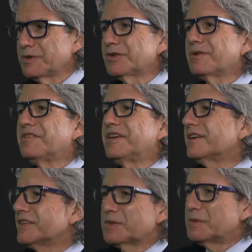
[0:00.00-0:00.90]
We sort of did
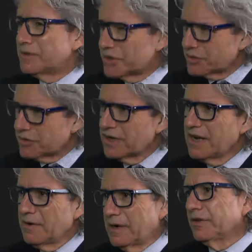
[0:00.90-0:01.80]
it because we weren't sure,
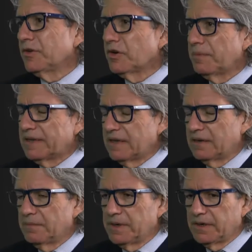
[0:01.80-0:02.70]
and I'll talk about that
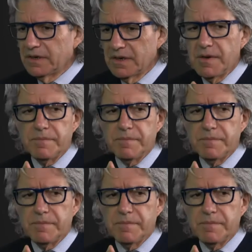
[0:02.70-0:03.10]
in a minute.